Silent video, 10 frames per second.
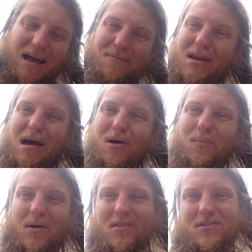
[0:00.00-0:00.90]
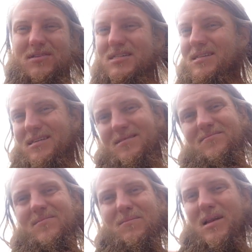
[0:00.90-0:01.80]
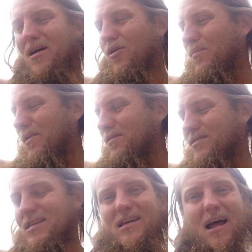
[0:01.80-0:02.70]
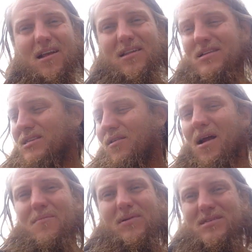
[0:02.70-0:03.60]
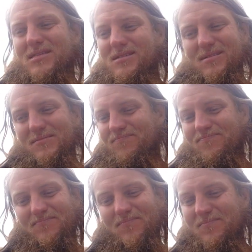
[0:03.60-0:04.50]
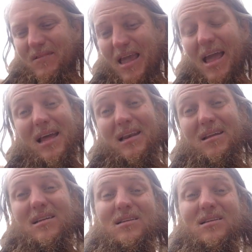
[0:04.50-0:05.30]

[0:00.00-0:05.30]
gonna help others get out of this crap, because, and